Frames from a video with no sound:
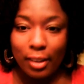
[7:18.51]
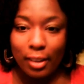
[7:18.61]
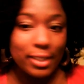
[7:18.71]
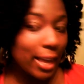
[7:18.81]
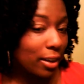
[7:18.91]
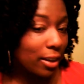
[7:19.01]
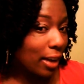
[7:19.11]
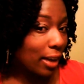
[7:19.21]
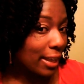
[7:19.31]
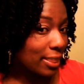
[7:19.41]
The style,
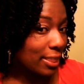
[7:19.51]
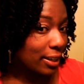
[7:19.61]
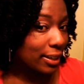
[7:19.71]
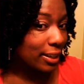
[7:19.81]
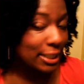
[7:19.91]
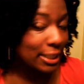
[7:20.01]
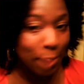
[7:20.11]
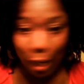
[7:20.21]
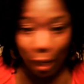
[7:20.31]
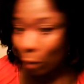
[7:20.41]
I think, gets
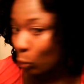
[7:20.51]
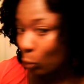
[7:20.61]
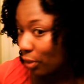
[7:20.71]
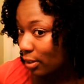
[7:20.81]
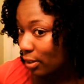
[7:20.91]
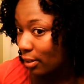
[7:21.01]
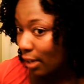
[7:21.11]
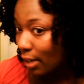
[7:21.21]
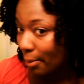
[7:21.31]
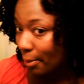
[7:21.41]
better with
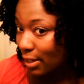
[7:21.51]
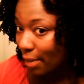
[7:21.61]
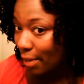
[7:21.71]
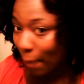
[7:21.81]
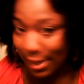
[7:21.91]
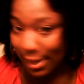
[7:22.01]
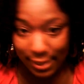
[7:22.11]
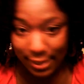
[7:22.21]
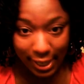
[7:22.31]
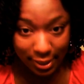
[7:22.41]
the
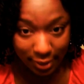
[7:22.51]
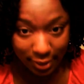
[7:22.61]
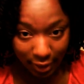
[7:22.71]
passing days.